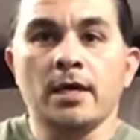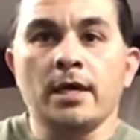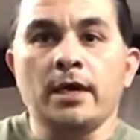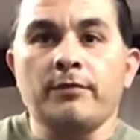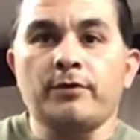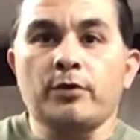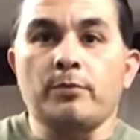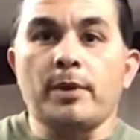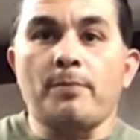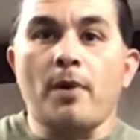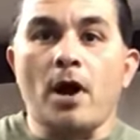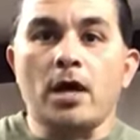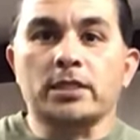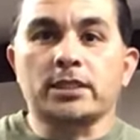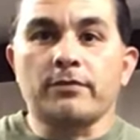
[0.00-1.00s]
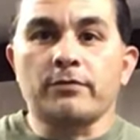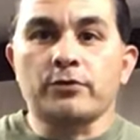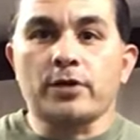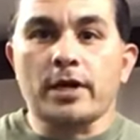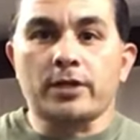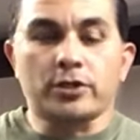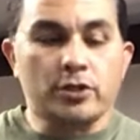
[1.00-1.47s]
If you're going to be positive and
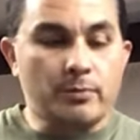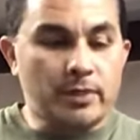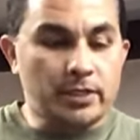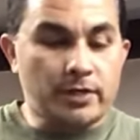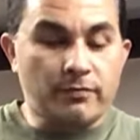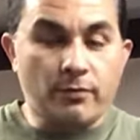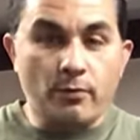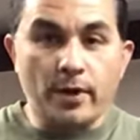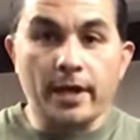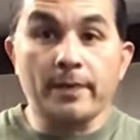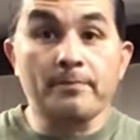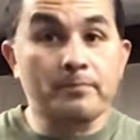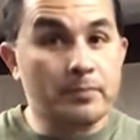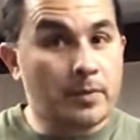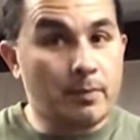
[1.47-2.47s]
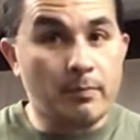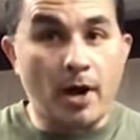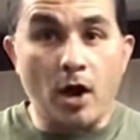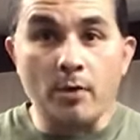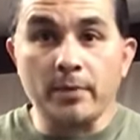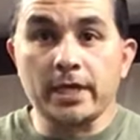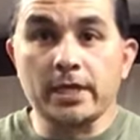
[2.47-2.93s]
try to show me a different way, by all
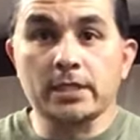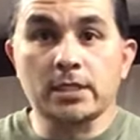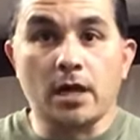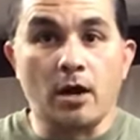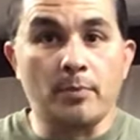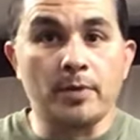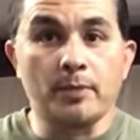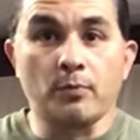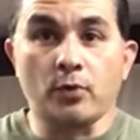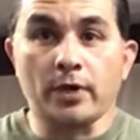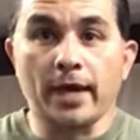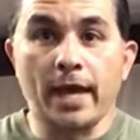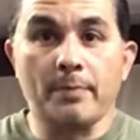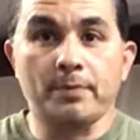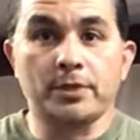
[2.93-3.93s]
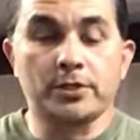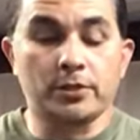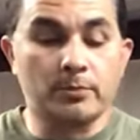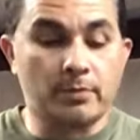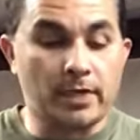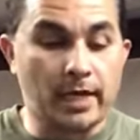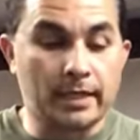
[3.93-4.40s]
means, I'll be more than happy to.
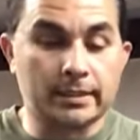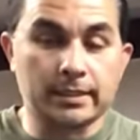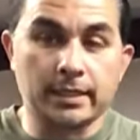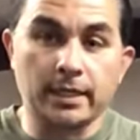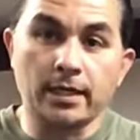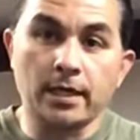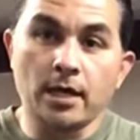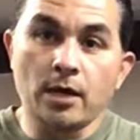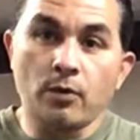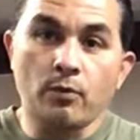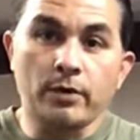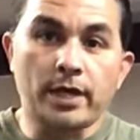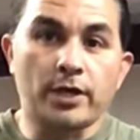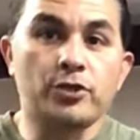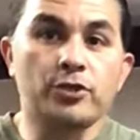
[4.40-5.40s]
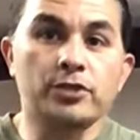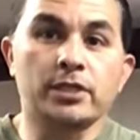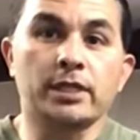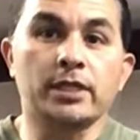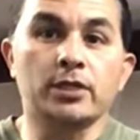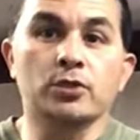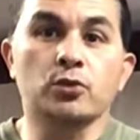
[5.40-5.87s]
But like I said, we're not using
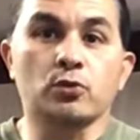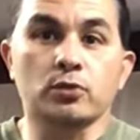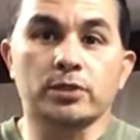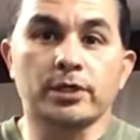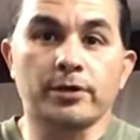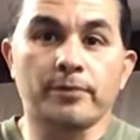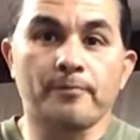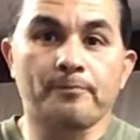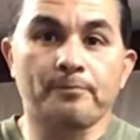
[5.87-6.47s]
any tools here.